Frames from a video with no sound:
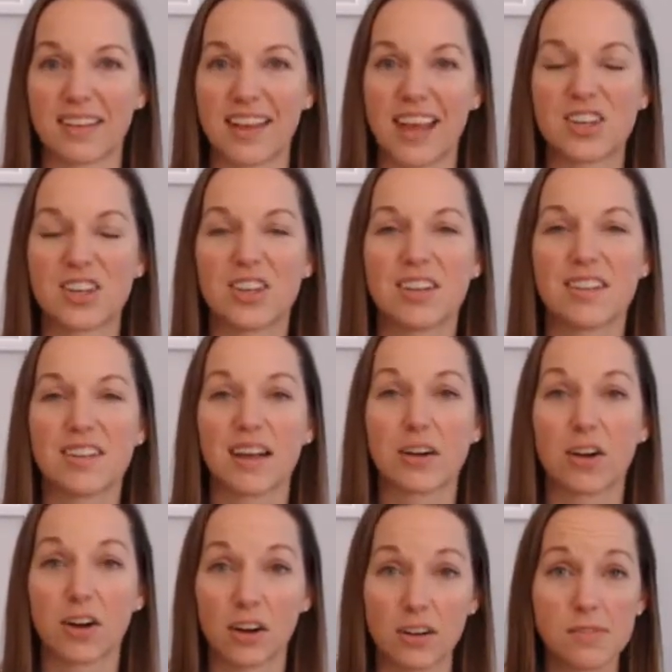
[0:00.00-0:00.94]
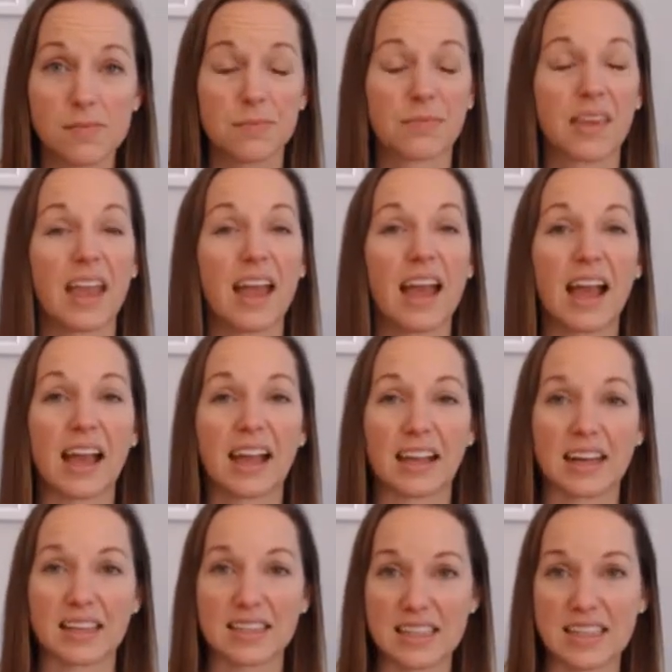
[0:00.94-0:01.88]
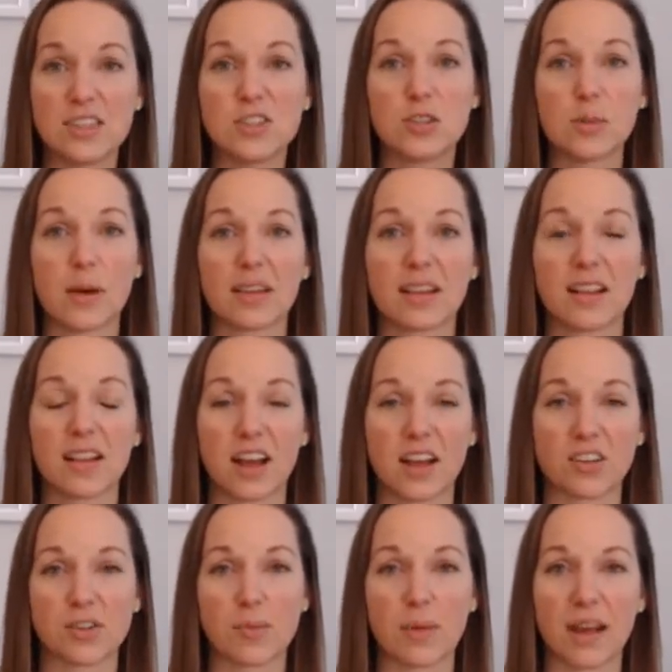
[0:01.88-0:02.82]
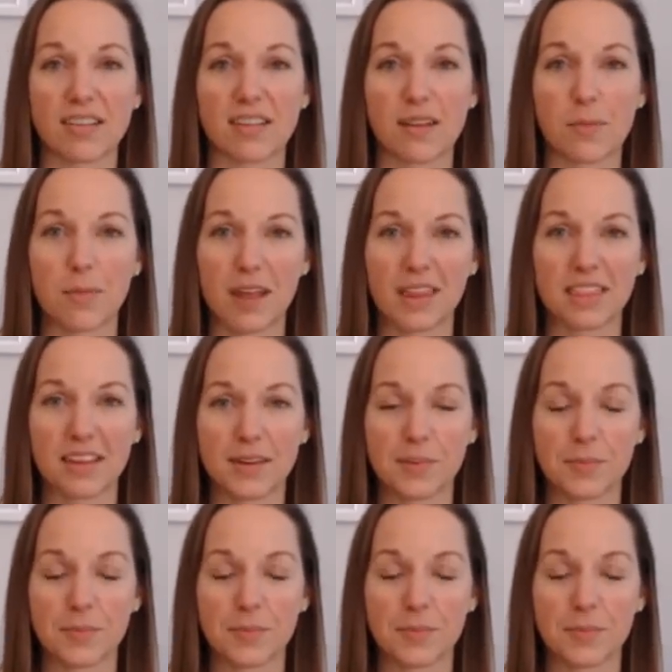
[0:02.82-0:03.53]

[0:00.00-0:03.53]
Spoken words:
And she said, girl, I got to teach you about the laundry basket method.